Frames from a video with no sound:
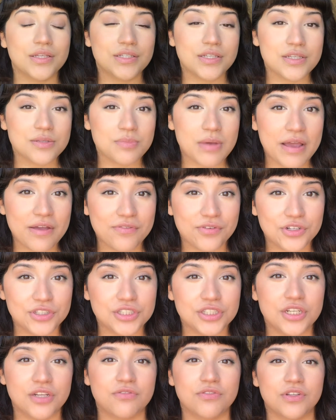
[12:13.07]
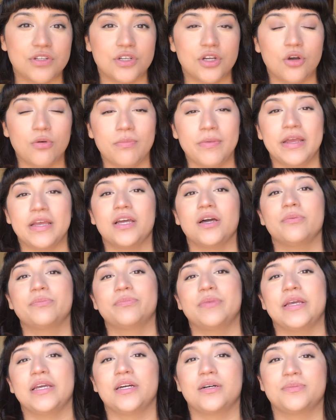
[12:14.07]
is my version of the no makeup
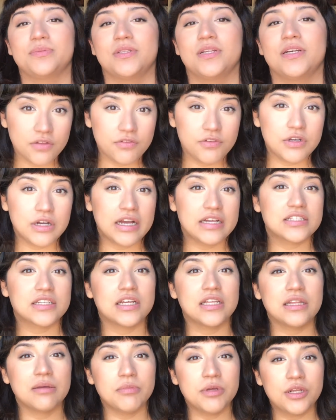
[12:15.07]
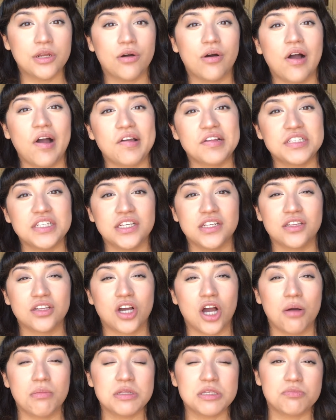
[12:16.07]
look. guys can let me know how I did in the
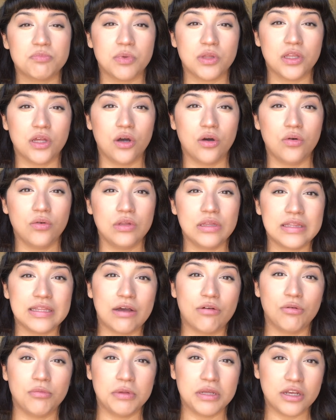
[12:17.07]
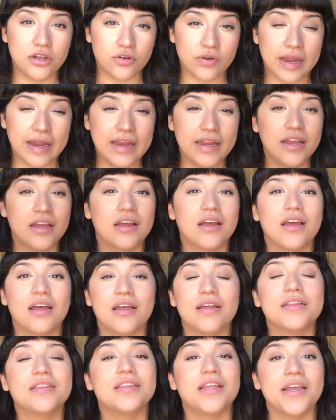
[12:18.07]
comments below. That would be great.
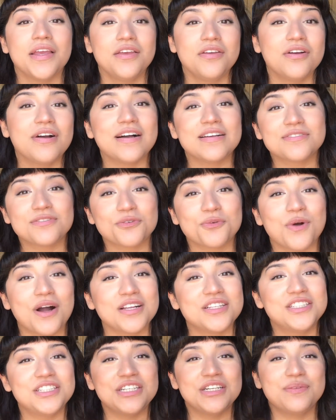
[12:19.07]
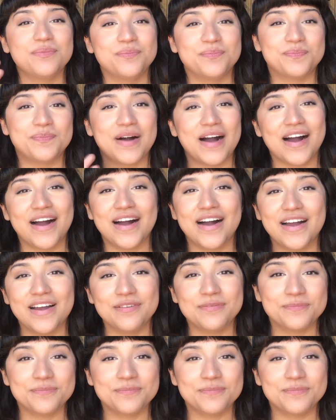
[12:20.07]
Thank you guys for watching. Bye.